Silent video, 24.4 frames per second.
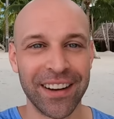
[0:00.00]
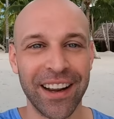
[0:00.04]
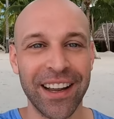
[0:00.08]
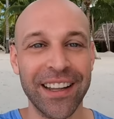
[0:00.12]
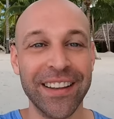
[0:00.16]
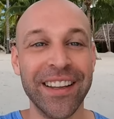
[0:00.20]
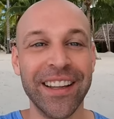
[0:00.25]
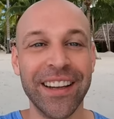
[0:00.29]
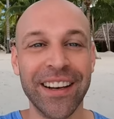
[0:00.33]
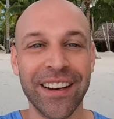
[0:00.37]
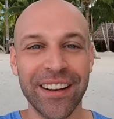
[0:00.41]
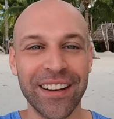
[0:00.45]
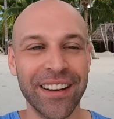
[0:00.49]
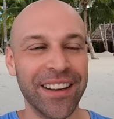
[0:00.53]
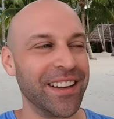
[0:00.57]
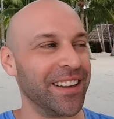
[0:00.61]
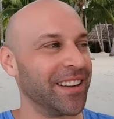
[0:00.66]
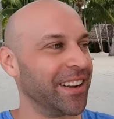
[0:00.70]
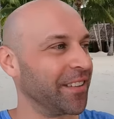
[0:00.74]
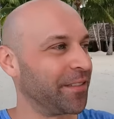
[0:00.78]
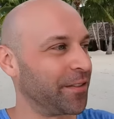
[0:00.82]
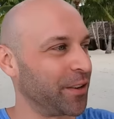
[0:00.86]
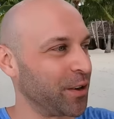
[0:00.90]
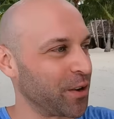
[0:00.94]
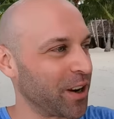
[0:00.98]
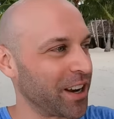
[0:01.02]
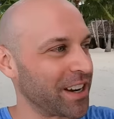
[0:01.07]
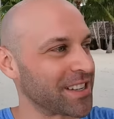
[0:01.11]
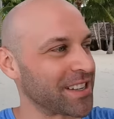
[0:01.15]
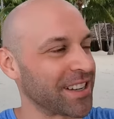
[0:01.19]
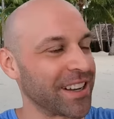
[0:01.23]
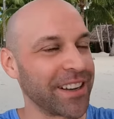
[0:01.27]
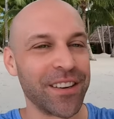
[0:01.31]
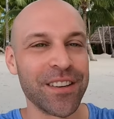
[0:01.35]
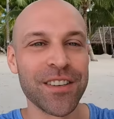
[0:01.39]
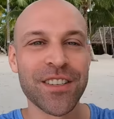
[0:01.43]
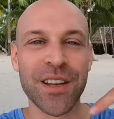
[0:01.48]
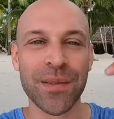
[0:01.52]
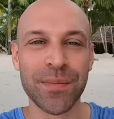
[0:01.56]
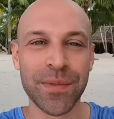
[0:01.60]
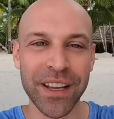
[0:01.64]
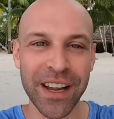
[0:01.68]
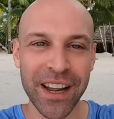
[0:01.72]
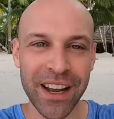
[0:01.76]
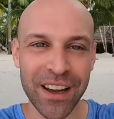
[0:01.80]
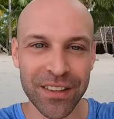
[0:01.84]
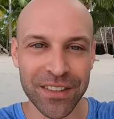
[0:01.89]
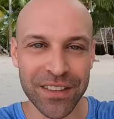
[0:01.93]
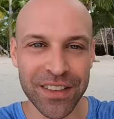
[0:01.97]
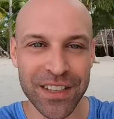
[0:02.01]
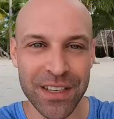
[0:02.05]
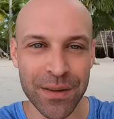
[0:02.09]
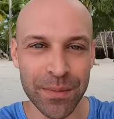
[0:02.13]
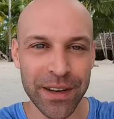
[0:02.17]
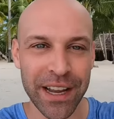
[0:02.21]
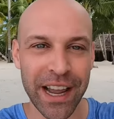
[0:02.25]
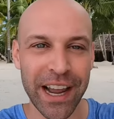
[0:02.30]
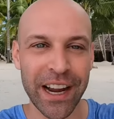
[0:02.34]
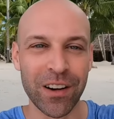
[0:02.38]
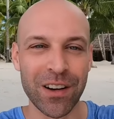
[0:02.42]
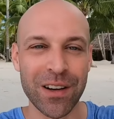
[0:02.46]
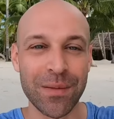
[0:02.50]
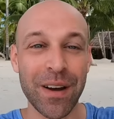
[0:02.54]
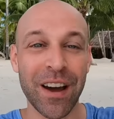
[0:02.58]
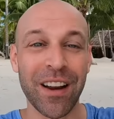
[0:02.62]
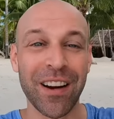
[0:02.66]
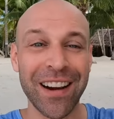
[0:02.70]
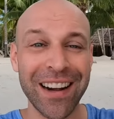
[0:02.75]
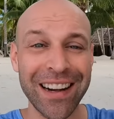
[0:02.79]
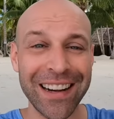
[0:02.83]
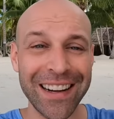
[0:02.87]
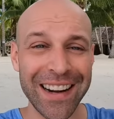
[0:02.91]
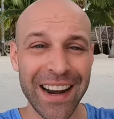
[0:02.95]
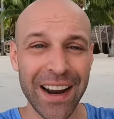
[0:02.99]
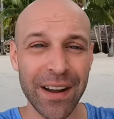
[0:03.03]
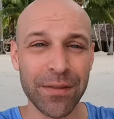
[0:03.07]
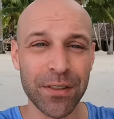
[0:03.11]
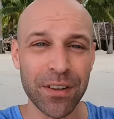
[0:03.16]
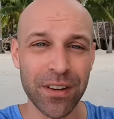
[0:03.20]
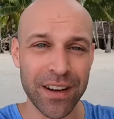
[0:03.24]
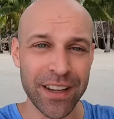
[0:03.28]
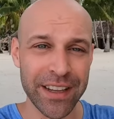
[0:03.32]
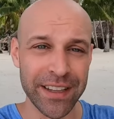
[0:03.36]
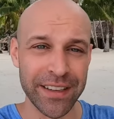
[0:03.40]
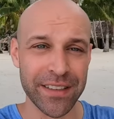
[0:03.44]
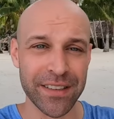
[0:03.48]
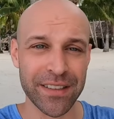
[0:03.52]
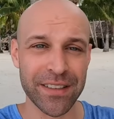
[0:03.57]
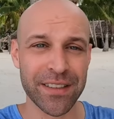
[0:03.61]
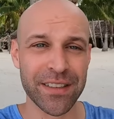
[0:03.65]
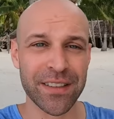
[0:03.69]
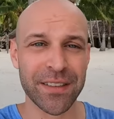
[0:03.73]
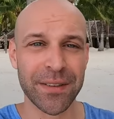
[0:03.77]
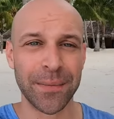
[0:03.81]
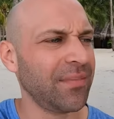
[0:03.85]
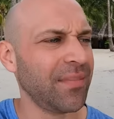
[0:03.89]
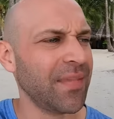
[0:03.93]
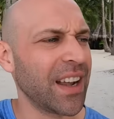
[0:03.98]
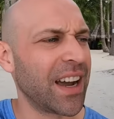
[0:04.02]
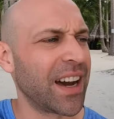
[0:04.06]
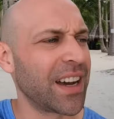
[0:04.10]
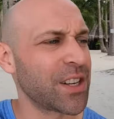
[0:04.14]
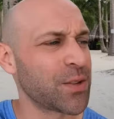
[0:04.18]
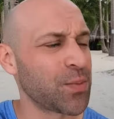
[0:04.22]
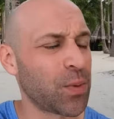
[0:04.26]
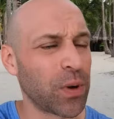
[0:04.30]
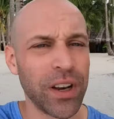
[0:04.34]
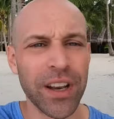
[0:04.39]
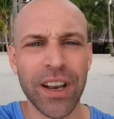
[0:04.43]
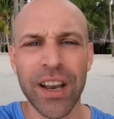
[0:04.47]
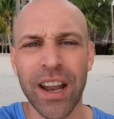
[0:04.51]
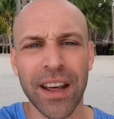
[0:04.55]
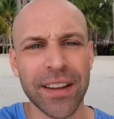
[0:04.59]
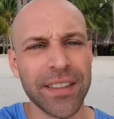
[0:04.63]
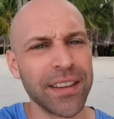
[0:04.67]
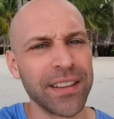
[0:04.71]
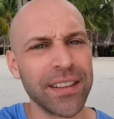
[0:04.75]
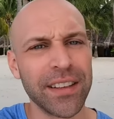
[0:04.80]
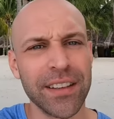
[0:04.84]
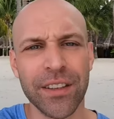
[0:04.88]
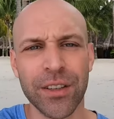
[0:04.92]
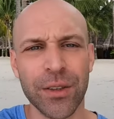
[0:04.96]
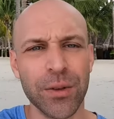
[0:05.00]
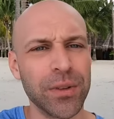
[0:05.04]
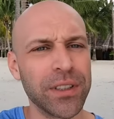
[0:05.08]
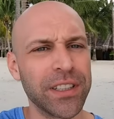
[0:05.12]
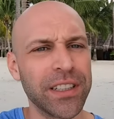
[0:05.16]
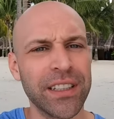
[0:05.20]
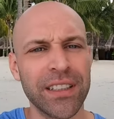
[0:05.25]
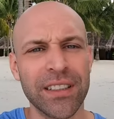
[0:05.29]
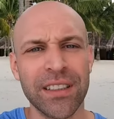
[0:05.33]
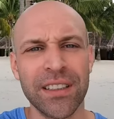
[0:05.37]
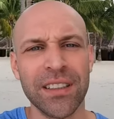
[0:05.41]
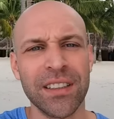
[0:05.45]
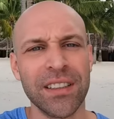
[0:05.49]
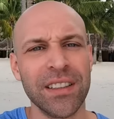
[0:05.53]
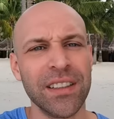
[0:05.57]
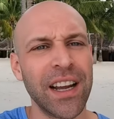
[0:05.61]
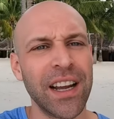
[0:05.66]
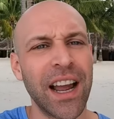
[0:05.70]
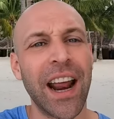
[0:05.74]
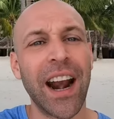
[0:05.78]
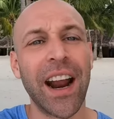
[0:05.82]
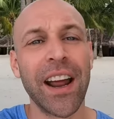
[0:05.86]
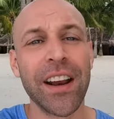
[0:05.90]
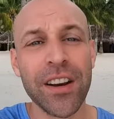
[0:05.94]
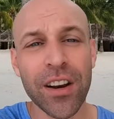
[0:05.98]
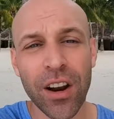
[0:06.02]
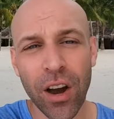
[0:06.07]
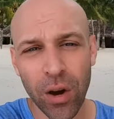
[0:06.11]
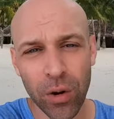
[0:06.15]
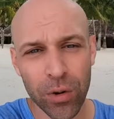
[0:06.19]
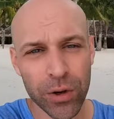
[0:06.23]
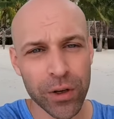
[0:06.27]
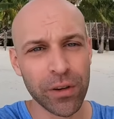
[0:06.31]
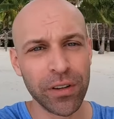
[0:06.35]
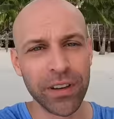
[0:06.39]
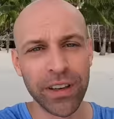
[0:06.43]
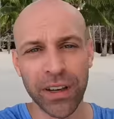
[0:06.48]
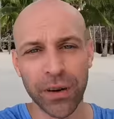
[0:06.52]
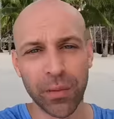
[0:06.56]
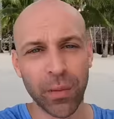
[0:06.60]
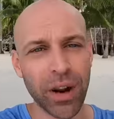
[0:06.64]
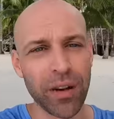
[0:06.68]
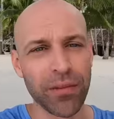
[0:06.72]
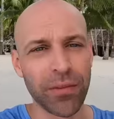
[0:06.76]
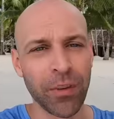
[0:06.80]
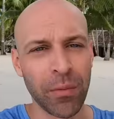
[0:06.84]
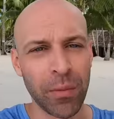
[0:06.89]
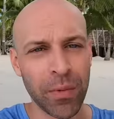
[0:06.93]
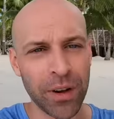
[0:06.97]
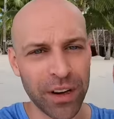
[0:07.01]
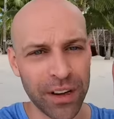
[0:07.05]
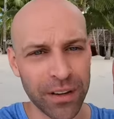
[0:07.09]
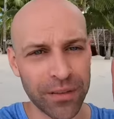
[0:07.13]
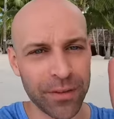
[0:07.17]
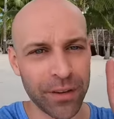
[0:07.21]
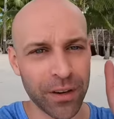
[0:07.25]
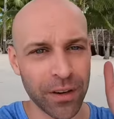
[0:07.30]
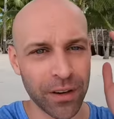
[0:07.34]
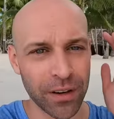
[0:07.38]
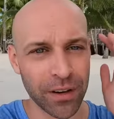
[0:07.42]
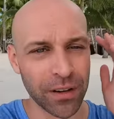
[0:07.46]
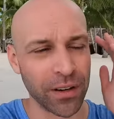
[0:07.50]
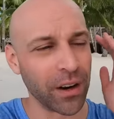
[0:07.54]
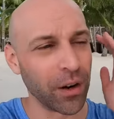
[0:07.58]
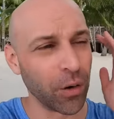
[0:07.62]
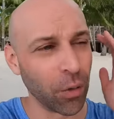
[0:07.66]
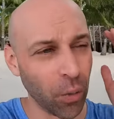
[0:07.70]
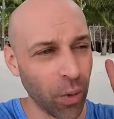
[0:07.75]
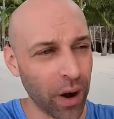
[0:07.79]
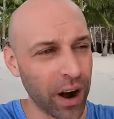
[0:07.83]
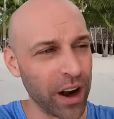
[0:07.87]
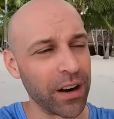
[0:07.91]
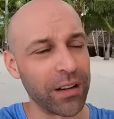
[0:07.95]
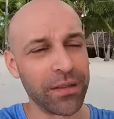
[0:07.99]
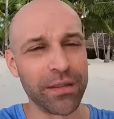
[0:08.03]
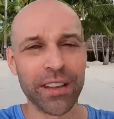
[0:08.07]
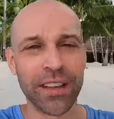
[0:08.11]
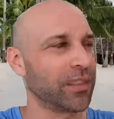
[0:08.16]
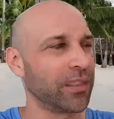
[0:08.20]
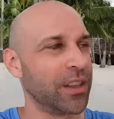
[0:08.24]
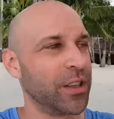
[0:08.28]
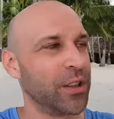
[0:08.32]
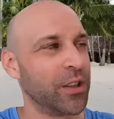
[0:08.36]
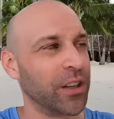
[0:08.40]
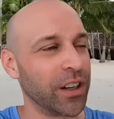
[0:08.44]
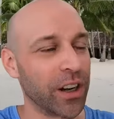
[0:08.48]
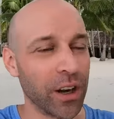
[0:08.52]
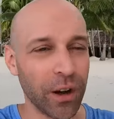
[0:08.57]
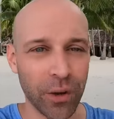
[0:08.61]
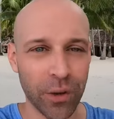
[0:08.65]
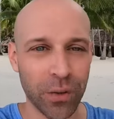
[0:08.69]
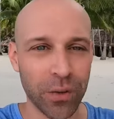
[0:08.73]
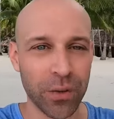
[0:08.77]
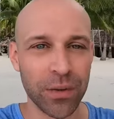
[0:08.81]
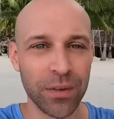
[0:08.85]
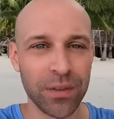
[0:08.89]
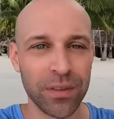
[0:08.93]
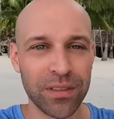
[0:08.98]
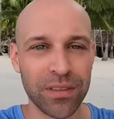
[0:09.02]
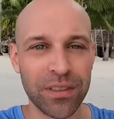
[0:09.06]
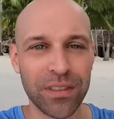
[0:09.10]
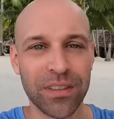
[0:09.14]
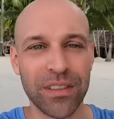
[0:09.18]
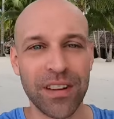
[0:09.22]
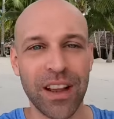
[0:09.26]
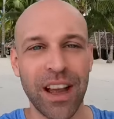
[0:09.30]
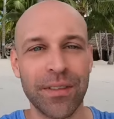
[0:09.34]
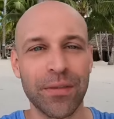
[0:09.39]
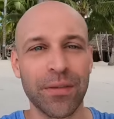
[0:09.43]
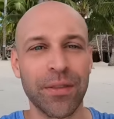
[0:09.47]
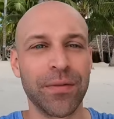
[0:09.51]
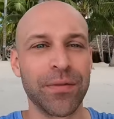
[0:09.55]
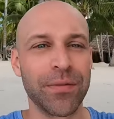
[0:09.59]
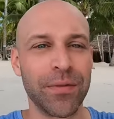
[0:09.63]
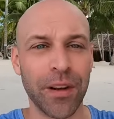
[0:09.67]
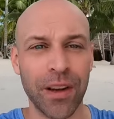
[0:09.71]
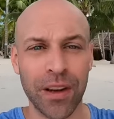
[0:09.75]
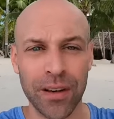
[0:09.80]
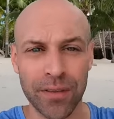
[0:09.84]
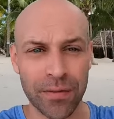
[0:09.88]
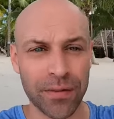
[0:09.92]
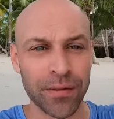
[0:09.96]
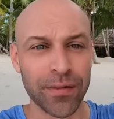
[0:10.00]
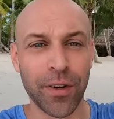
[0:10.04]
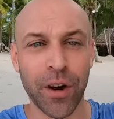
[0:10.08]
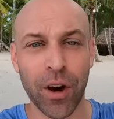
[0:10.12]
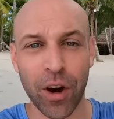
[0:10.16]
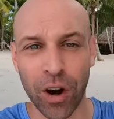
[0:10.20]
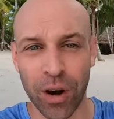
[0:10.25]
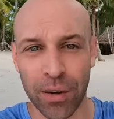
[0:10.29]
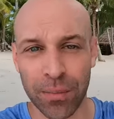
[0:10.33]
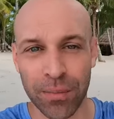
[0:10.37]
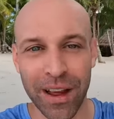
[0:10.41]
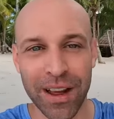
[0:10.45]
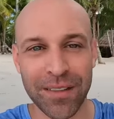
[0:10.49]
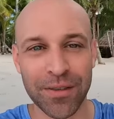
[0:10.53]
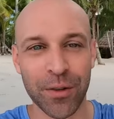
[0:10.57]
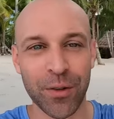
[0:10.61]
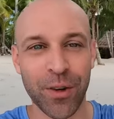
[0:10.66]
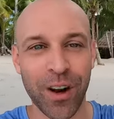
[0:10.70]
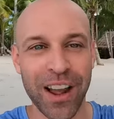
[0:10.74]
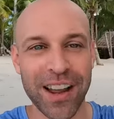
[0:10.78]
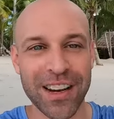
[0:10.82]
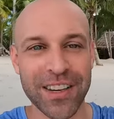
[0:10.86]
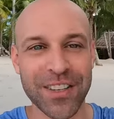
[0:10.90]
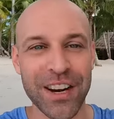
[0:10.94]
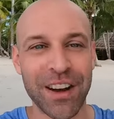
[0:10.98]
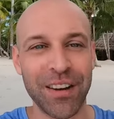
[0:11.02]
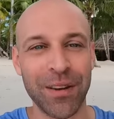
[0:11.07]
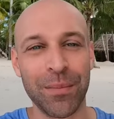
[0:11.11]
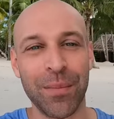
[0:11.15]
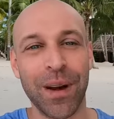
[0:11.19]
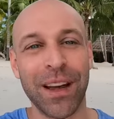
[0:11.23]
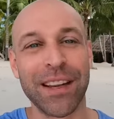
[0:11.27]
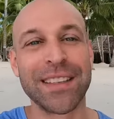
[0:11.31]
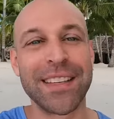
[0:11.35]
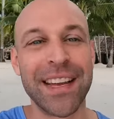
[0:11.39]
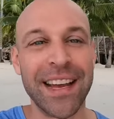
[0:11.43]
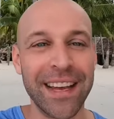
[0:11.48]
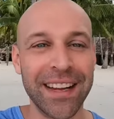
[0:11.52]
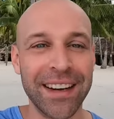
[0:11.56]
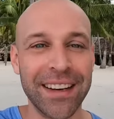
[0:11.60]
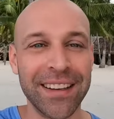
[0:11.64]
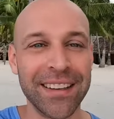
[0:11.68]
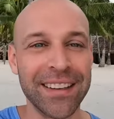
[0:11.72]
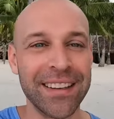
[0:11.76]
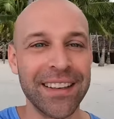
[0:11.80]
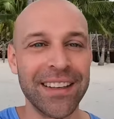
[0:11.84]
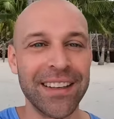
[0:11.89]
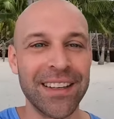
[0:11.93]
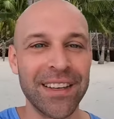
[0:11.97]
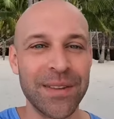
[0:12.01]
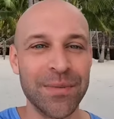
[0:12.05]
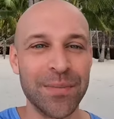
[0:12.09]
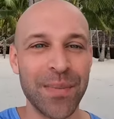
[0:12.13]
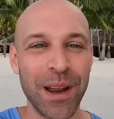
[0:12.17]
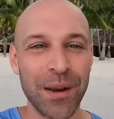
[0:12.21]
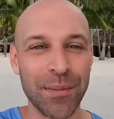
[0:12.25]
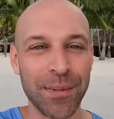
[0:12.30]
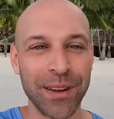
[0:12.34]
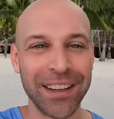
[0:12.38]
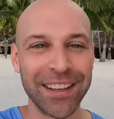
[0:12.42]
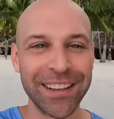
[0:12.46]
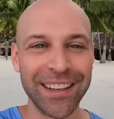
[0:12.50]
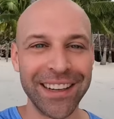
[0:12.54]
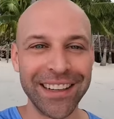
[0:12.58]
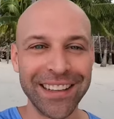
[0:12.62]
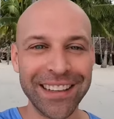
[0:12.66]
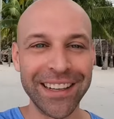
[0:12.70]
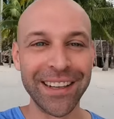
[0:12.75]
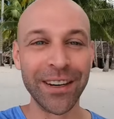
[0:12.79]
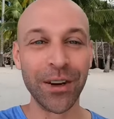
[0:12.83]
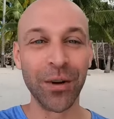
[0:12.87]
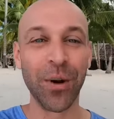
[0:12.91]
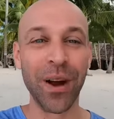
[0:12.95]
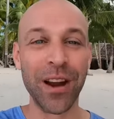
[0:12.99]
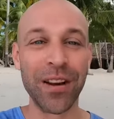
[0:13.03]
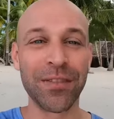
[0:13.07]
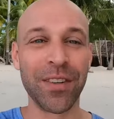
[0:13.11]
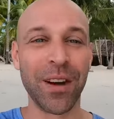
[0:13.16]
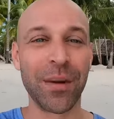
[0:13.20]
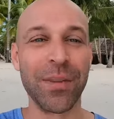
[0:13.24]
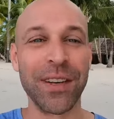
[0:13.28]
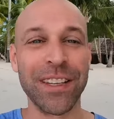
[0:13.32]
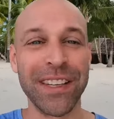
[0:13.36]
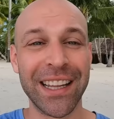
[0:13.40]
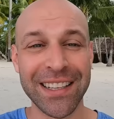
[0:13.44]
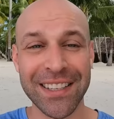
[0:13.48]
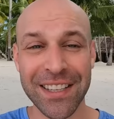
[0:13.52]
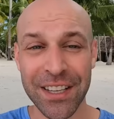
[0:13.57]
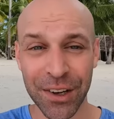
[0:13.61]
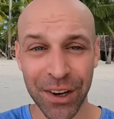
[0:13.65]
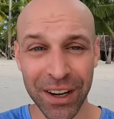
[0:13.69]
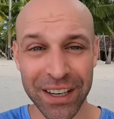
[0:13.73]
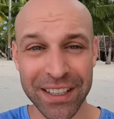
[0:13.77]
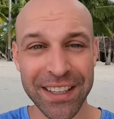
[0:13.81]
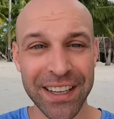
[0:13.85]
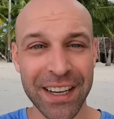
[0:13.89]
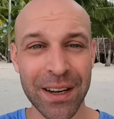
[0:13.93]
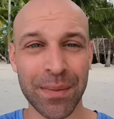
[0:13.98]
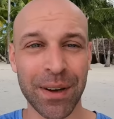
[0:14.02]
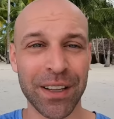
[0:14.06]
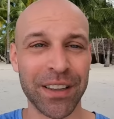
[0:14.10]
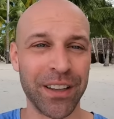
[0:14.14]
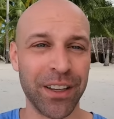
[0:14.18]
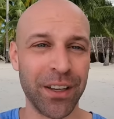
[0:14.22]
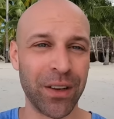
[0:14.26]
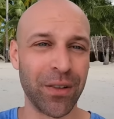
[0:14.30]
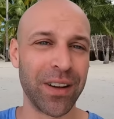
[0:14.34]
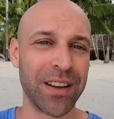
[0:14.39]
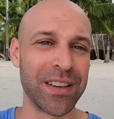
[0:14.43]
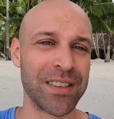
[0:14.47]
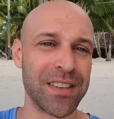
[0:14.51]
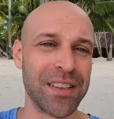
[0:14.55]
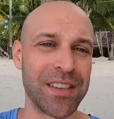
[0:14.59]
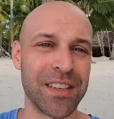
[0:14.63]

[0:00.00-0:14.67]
And then a few days later, something else to be angry about, and it never ends. I just want nothing to do with it. And I know you can get away from it if you're aware of it. You can go have a farm, have a ranch out in Montana, maybe, and get away from it. And that's the great thing about the US.